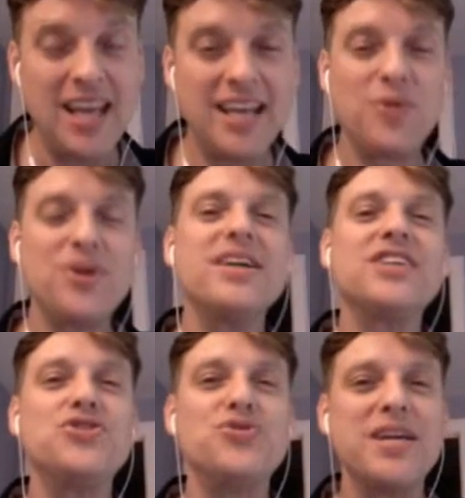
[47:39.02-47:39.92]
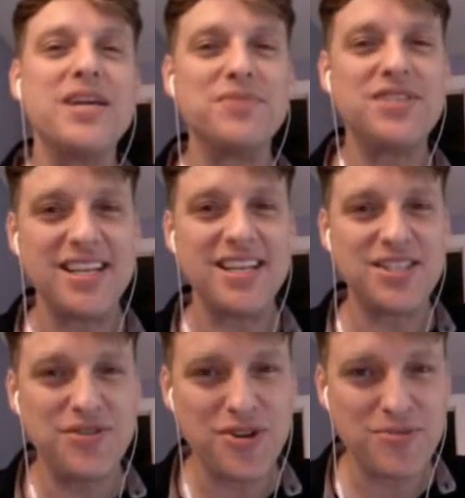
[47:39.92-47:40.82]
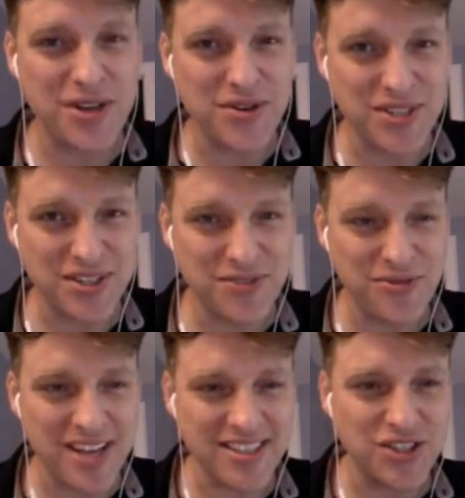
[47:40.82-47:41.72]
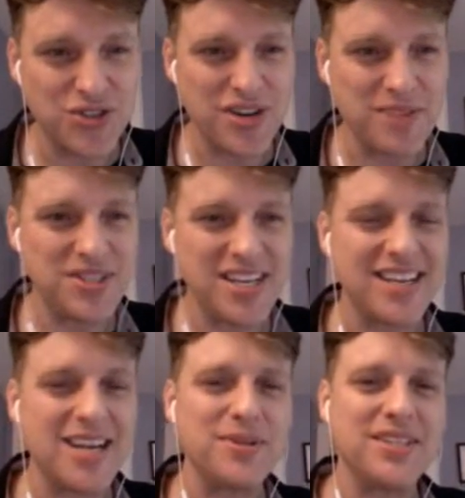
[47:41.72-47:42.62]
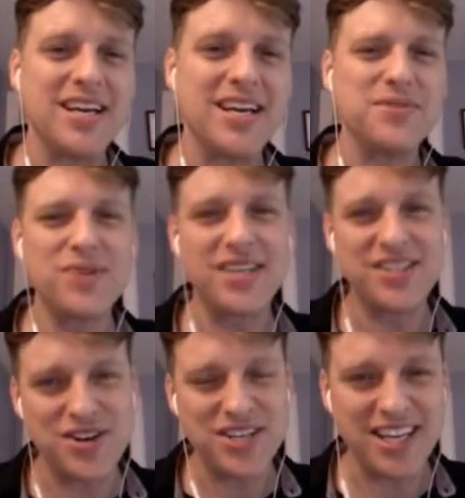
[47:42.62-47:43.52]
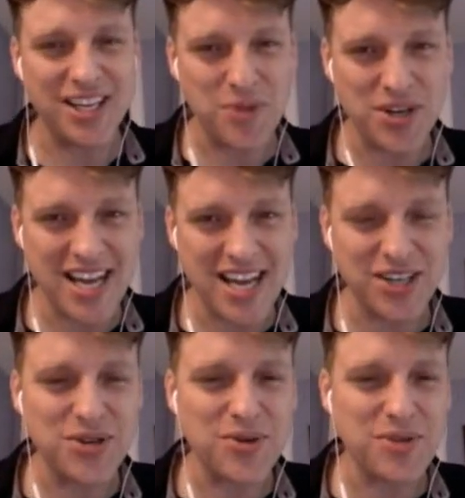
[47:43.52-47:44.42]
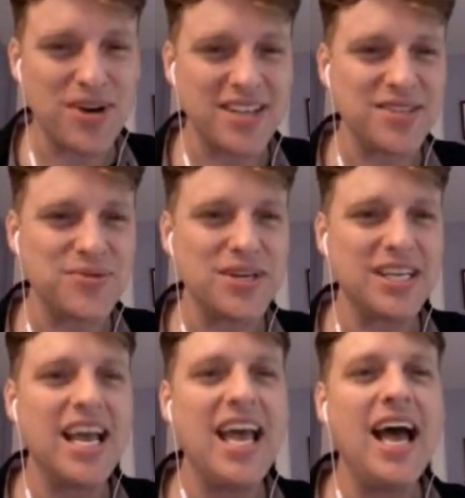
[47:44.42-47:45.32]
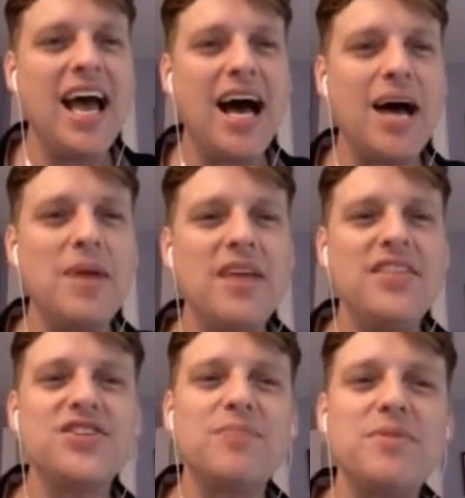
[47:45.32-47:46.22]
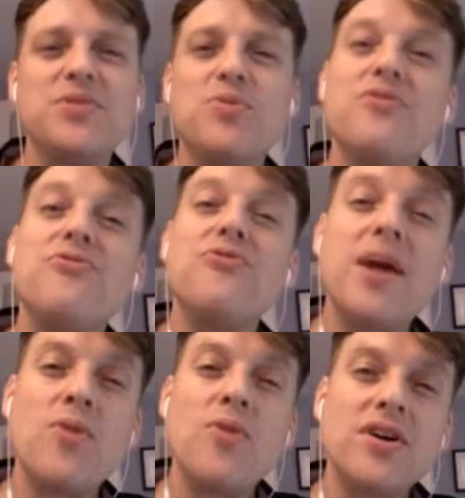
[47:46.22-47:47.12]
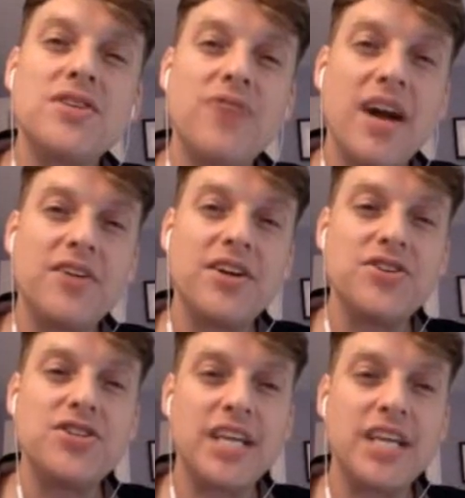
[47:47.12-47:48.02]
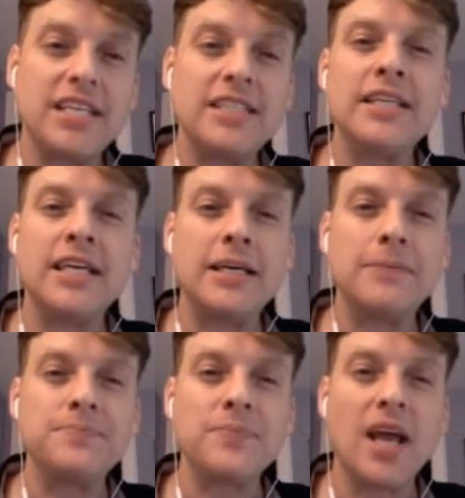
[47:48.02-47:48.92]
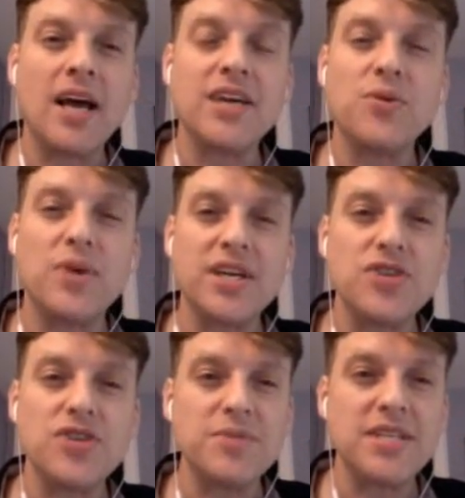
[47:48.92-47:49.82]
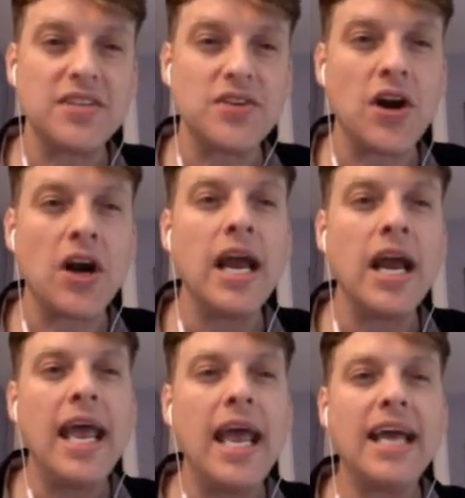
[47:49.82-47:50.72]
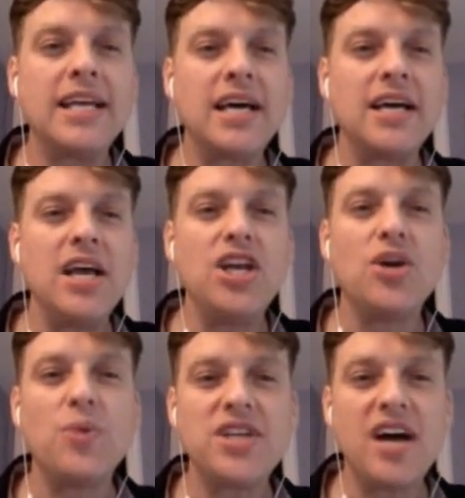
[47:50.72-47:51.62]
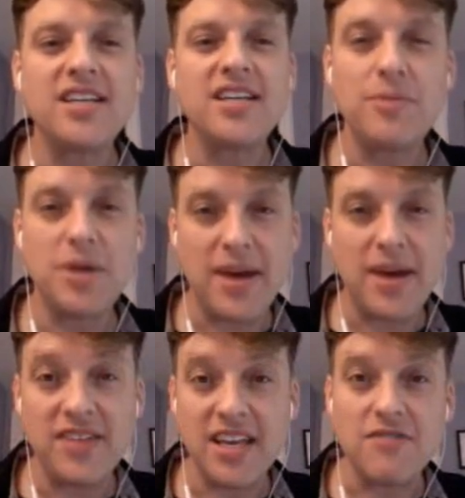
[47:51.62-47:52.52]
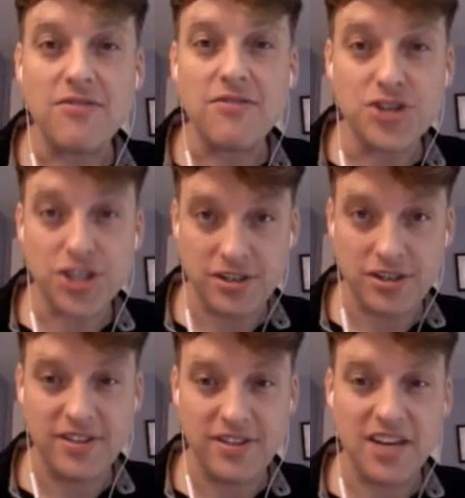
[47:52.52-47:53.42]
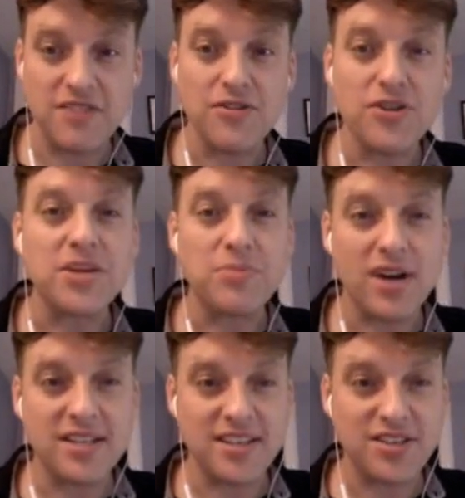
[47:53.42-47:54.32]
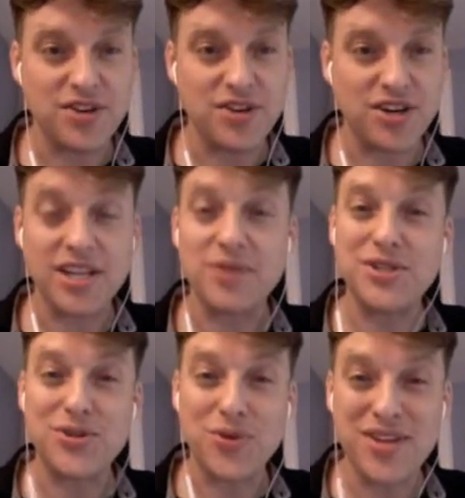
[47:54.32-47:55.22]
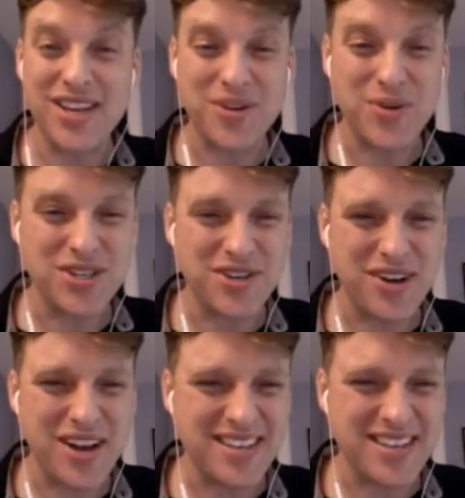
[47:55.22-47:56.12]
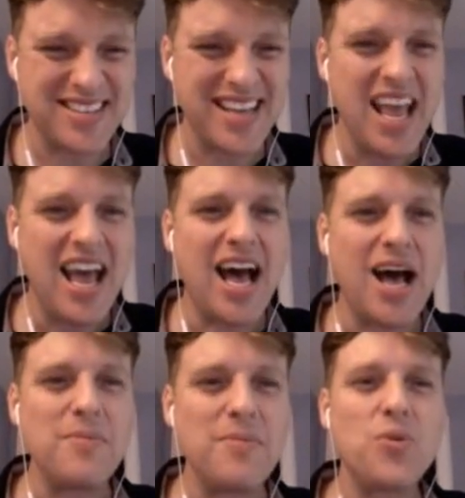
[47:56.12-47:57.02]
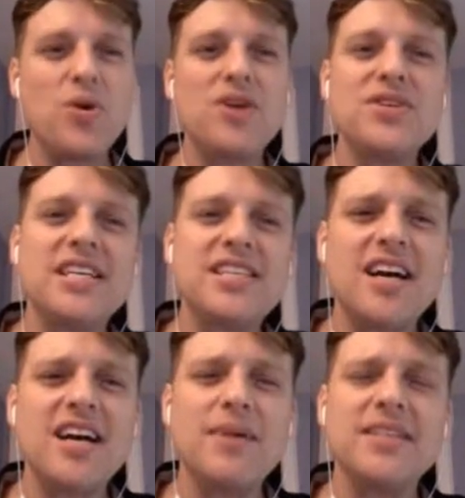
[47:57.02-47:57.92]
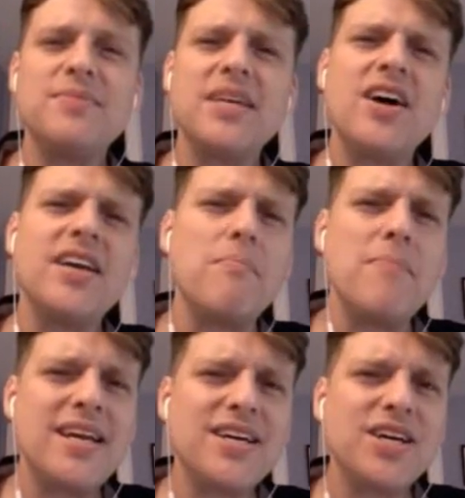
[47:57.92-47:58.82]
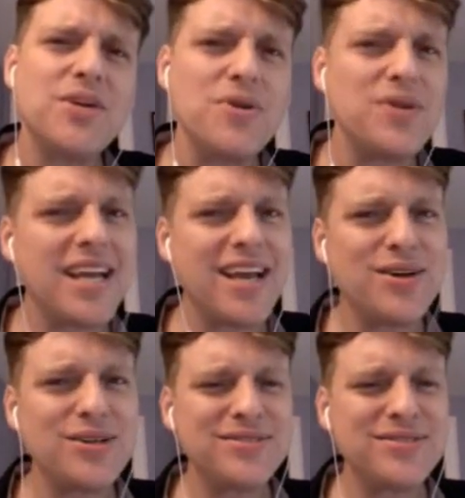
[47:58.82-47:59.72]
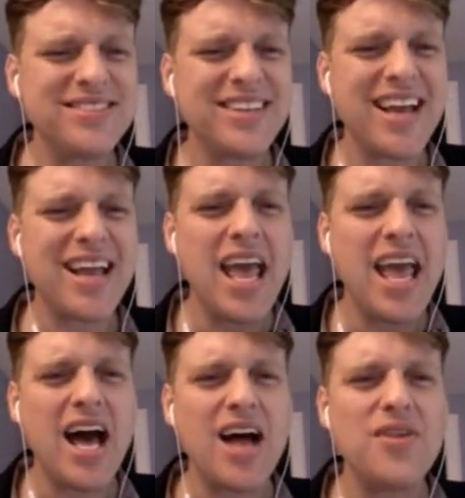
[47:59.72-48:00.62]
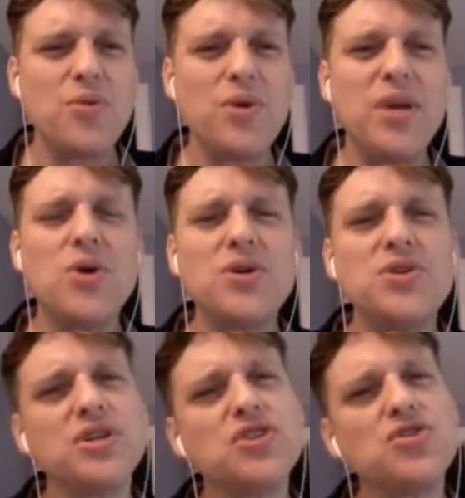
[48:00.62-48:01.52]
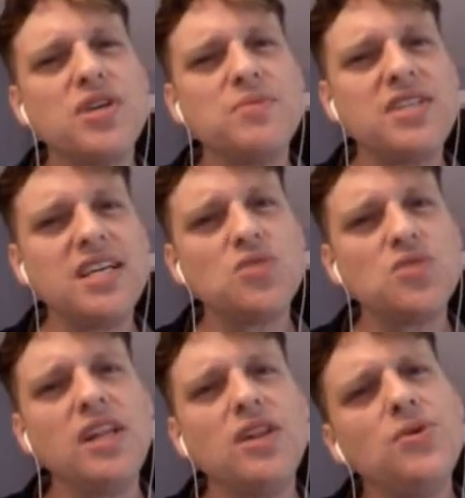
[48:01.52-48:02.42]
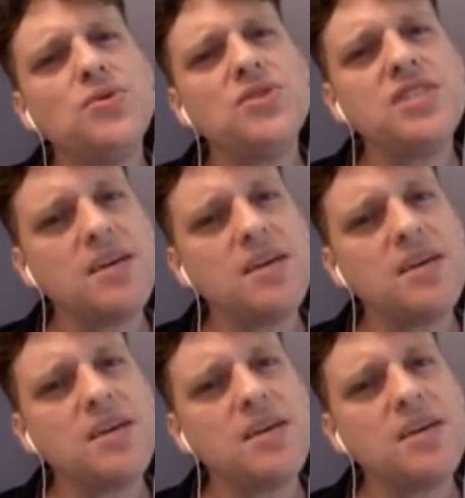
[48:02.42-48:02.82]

Now, what are extreme states? You've heard me use this phrase extreme state a couple times. We're going to start to get a little more technical with process work. Um, these are going to be some more frameworks for how to understand um, uh, what extreme states are. And, uh, you know, we talked a little bit about the inversion, the inverted process structure. That was Dorothy and the Wizard of Oz. Um, we're also going to talk about something called a meta communicator okay? Uh, that when we go into extreme states, we lose the